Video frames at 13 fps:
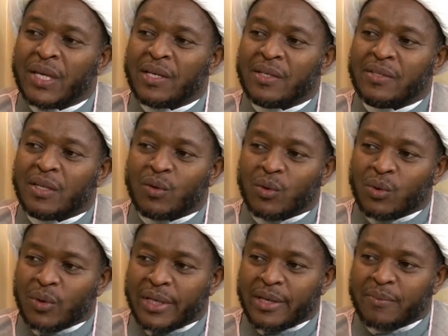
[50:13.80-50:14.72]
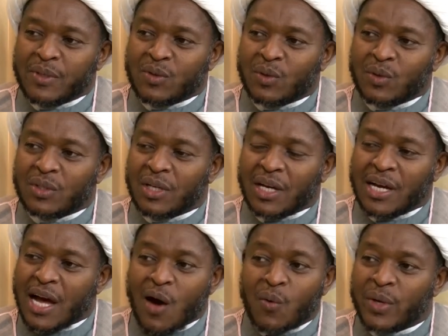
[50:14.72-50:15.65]
He said, no, your name is not
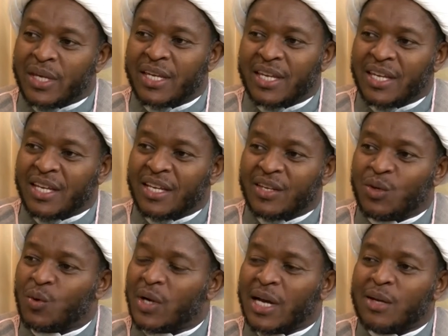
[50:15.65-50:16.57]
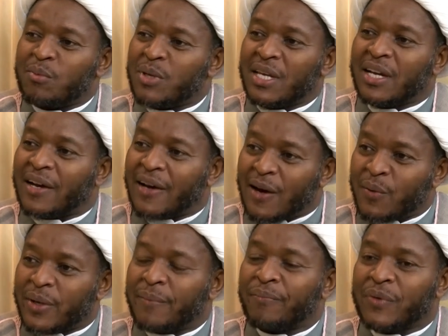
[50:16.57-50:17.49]
Ghawi. You can't be a
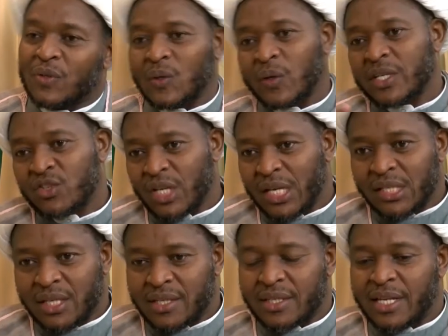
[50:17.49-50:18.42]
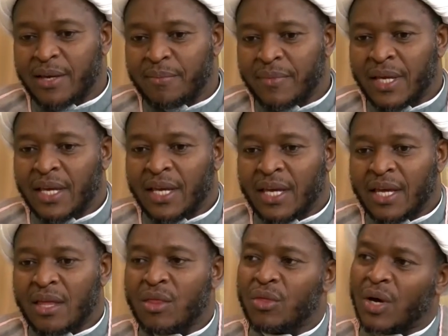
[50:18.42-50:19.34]
Ghawi. So he changed his name.
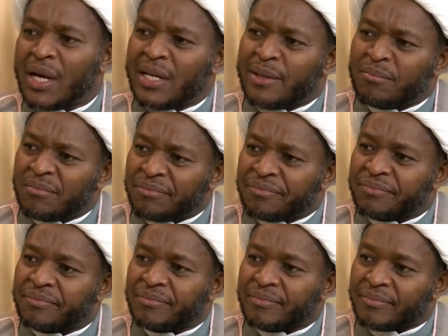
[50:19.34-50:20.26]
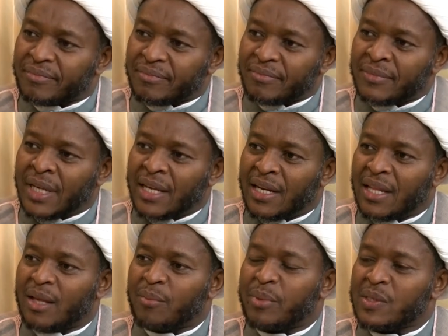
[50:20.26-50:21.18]
Dhalim.
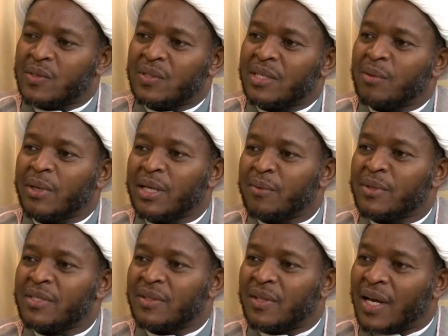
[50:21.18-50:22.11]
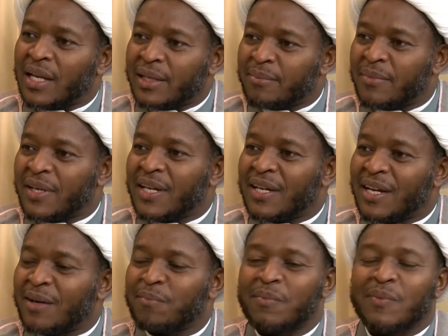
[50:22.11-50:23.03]
Another person said, my name is Dhalim.
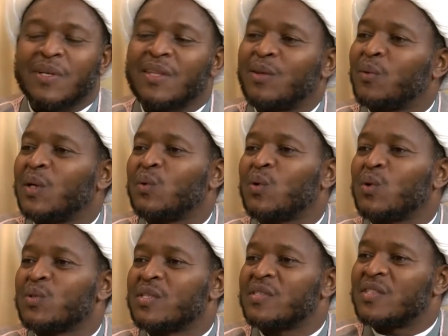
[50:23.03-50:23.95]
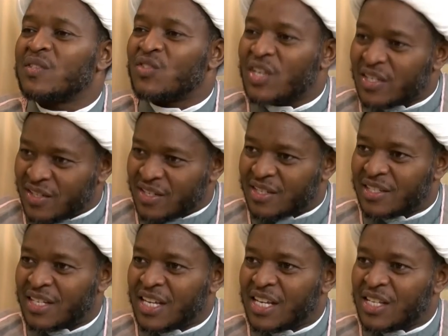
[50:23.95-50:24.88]
I'm the one who causes
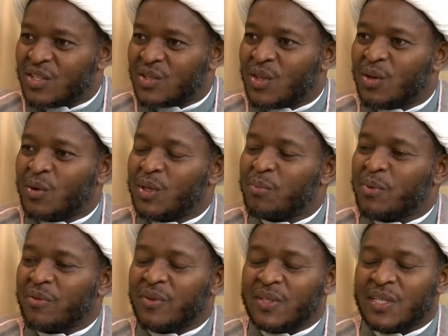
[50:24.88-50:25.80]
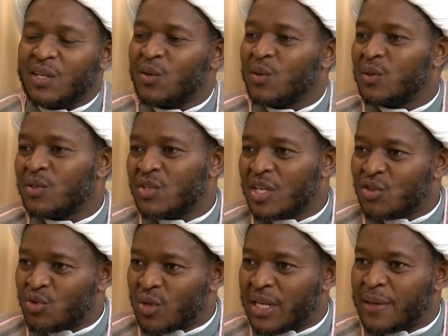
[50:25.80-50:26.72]
injustice. So the Holy Prophet said, no,
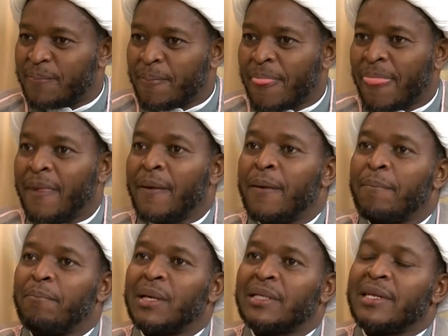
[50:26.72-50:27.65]
change your name. But